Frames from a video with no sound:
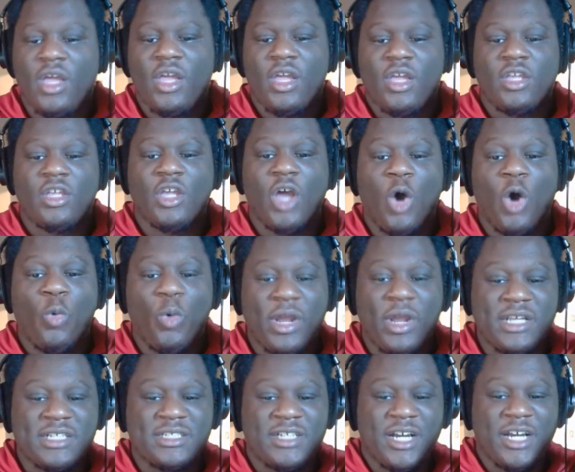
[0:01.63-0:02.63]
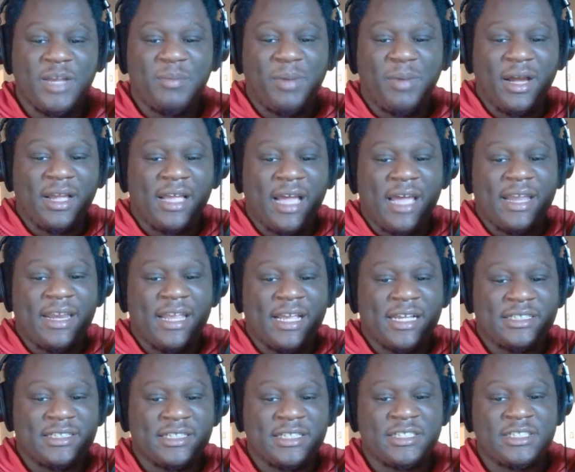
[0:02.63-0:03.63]
Yo, what is good, Buckeye
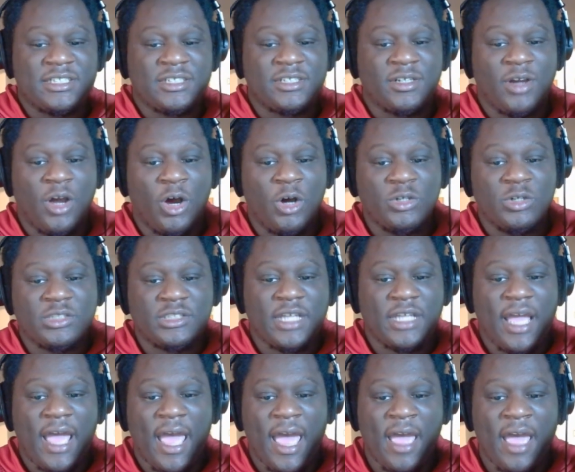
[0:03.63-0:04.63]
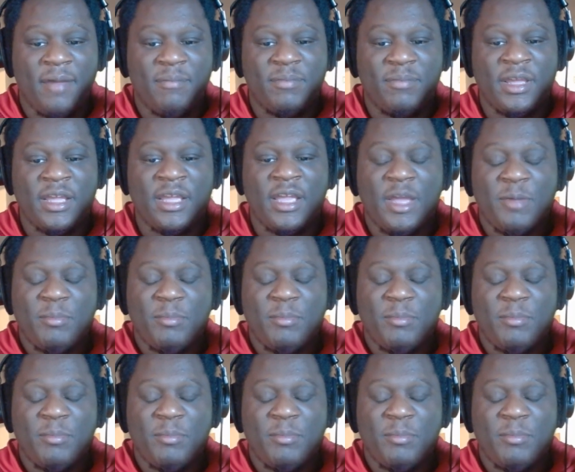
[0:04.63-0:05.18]
Nation? This is your host, MB.